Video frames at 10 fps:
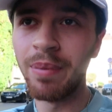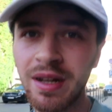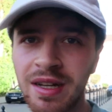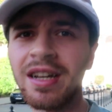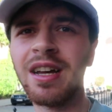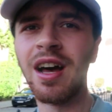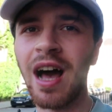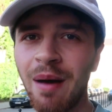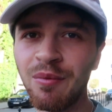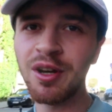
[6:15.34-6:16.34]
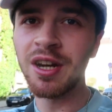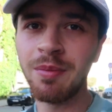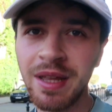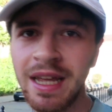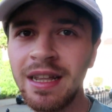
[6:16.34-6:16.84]
But I'm not going
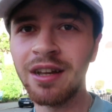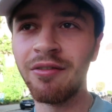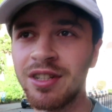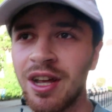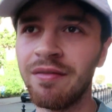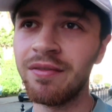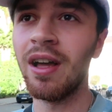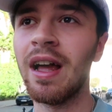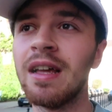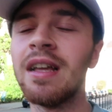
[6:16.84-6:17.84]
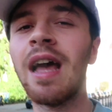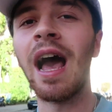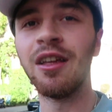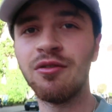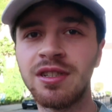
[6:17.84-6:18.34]
to be needing a return flight,
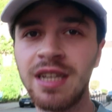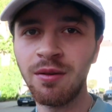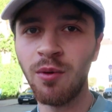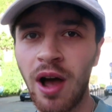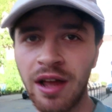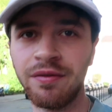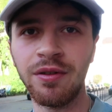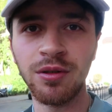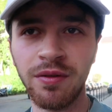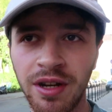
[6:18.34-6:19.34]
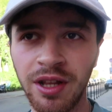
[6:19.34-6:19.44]
and you'll see why in a future